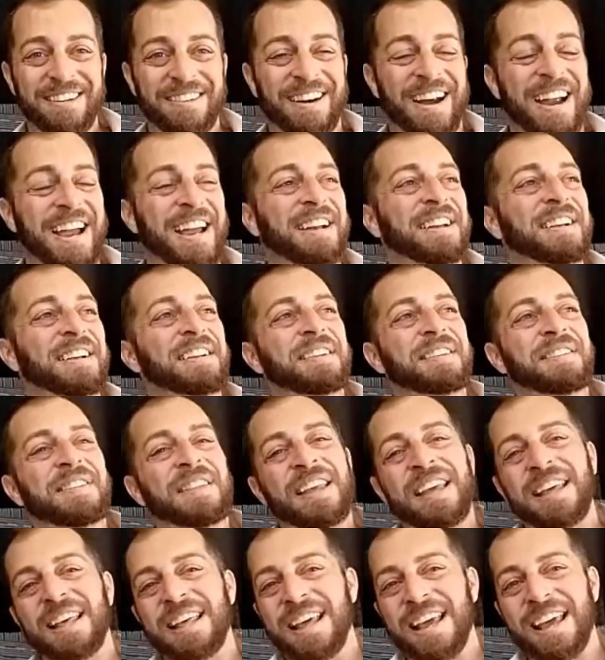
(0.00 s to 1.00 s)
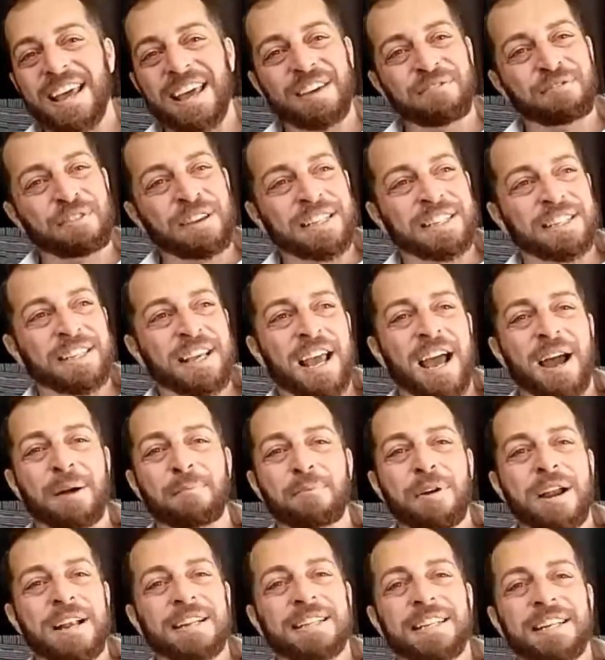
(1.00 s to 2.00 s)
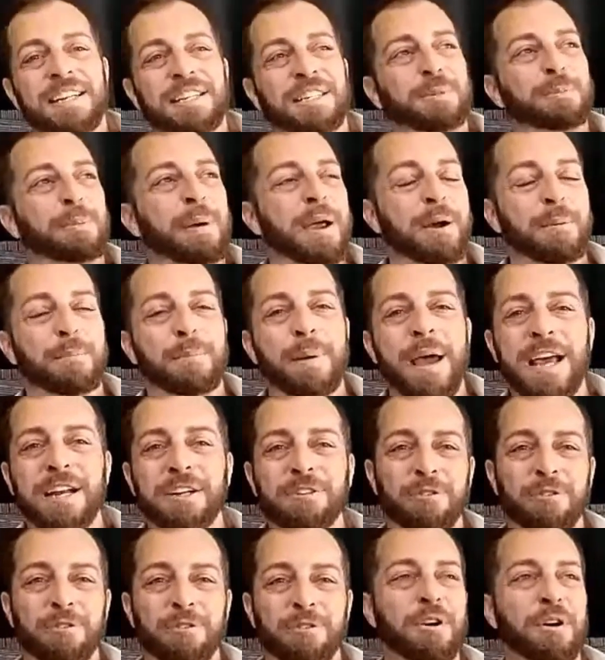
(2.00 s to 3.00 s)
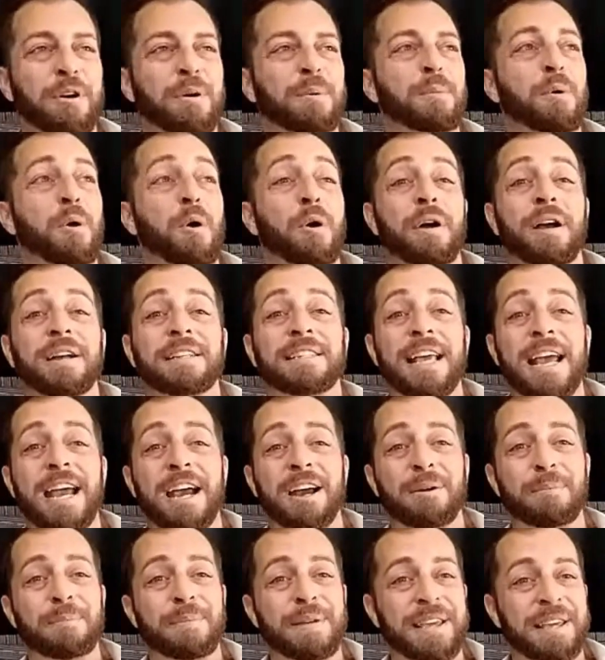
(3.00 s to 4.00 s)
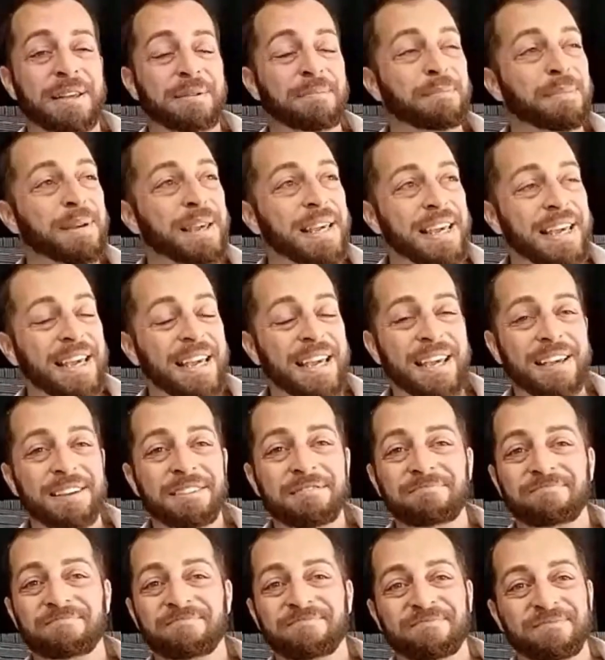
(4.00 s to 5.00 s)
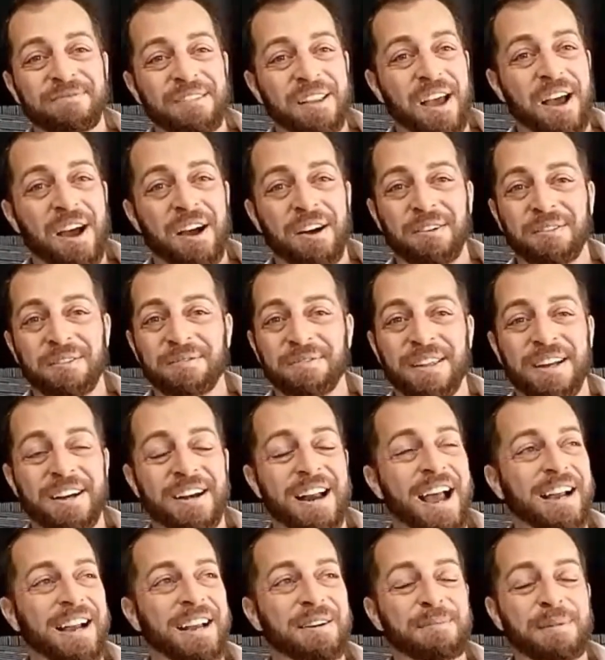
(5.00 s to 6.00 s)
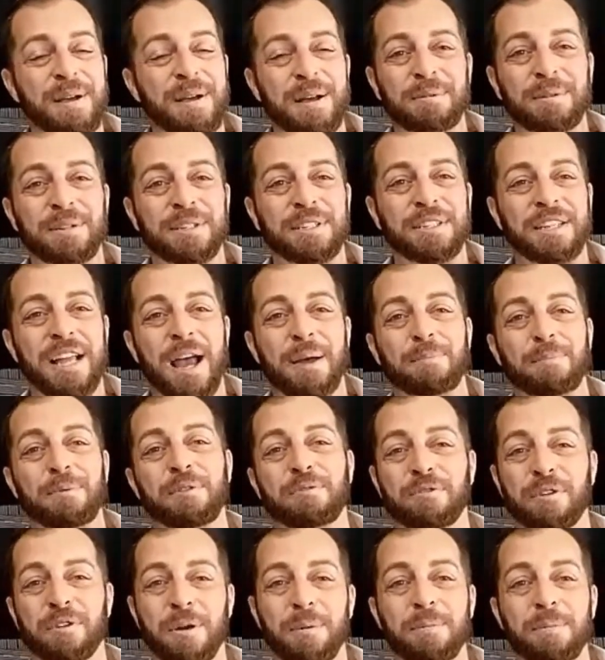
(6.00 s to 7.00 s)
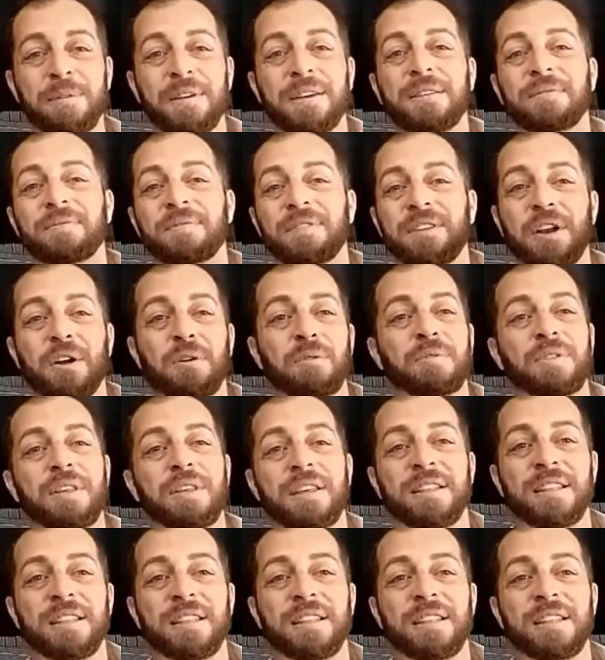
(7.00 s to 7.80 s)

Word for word: right? If it's, I'm renting a spare bedroom or it's Airbnb, no, they're not going to be able to stop you from, you know,